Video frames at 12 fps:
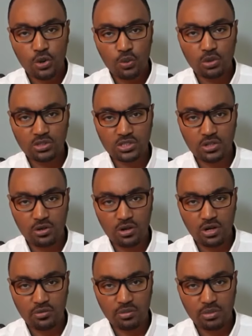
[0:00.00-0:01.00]
What's going
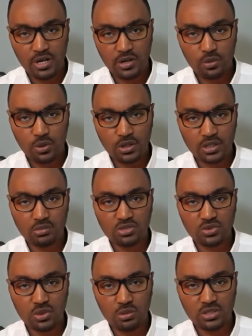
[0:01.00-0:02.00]
on, everybody? Welcome
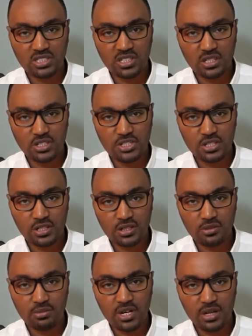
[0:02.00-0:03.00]
to Always English
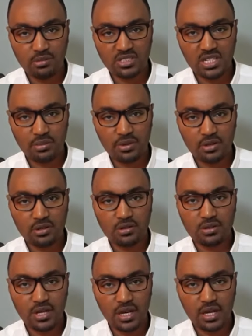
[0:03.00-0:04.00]
Club. My name is Abel,
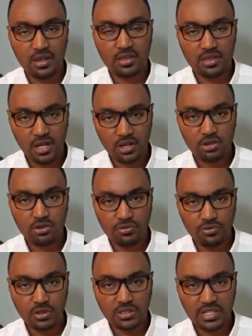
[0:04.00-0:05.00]
and thank you
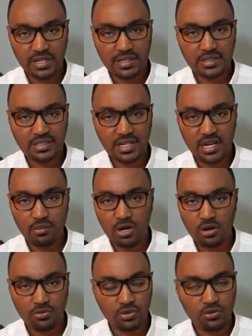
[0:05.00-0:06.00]
for taking time
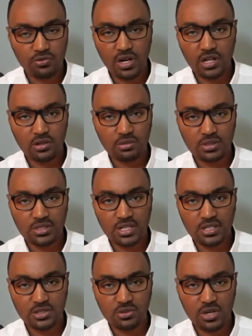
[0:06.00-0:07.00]
out of your valuable
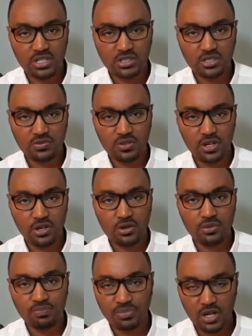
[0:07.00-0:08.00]
day to watch this
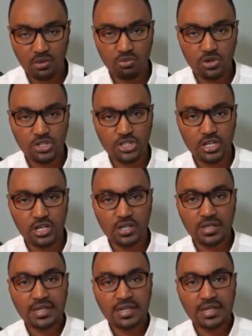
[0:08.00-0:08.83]
video. I appreciate it.